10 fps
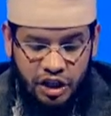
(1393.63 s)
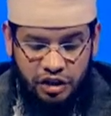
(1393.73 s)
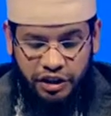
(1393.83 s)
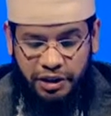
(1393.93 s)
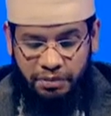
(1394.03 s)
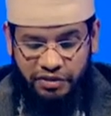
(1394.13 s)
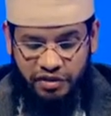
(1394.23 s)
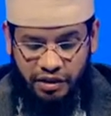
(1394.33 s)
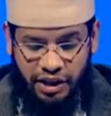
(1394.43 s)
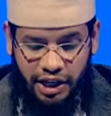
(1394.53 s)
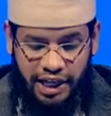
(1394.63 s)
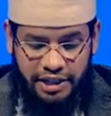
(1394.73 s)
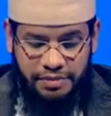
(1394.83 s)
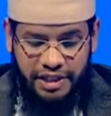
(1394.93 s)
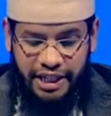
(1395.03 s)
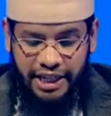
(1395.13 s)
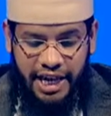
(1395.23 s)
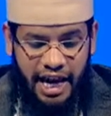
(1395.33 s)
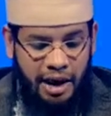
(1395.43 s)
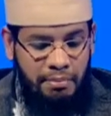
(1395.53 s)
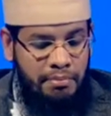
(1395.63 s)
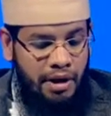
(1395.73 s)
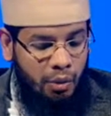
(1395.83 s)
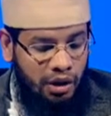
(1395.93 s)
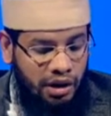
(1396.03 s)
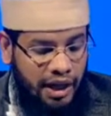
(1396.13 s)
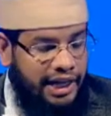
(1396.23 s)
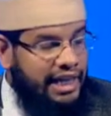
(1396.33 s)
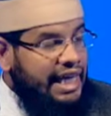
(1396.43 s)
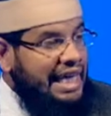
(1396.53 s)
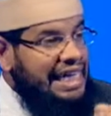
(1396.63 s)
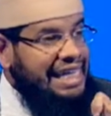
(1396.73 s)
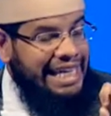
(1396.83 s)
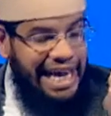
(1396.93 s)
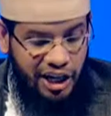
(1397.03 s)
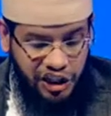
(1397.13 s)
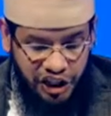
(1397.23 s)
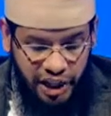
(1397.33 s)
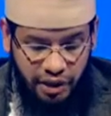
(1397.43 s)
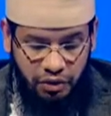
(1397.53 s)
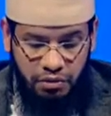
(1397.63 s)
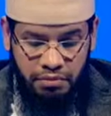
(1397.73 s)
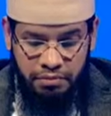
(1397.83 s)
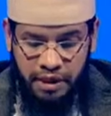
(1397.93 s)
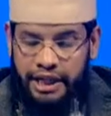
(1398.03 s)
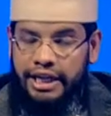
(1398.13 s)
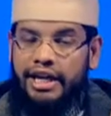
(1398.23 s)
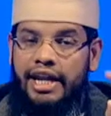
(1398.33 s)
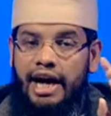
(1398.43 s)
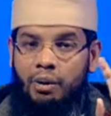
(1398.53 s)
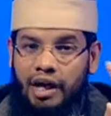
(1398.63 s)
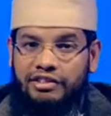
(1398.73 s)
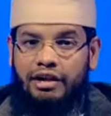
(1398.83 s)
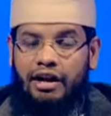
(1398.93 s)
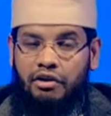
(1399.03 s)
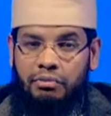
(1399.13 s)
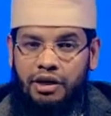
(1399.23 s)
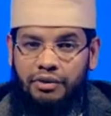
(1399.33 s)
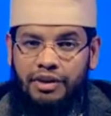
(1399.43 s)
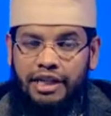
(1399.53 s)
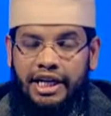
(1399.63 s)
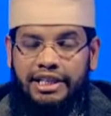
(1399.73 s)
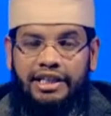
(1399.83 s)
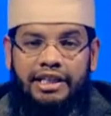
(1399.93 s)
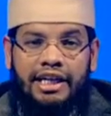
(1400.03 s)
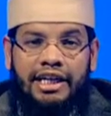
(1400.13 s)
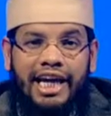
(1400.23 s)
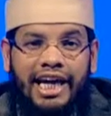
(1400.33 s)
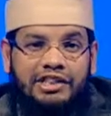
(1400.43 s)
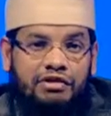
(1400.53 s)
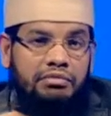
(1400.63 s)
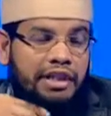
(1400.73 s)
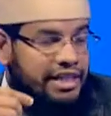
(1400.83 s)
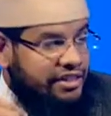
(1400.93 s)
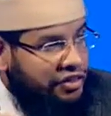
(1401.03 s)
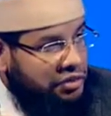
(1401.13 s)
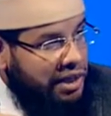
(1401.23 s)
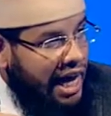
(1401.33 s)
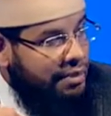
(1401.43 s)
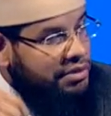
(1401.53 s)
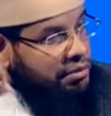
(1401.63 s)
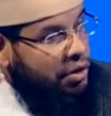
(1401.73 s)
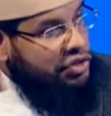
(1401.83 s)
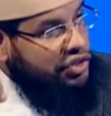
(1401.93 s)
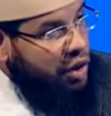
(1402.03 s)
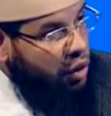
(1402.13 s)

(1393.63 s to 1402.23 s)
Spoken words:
So then Prophet sallallahu alaihi wasallam said, "Amma wallahi inni la akhshaakum lillah wa atqaakum lahu." He said, "As for me, listen to me. I'm the most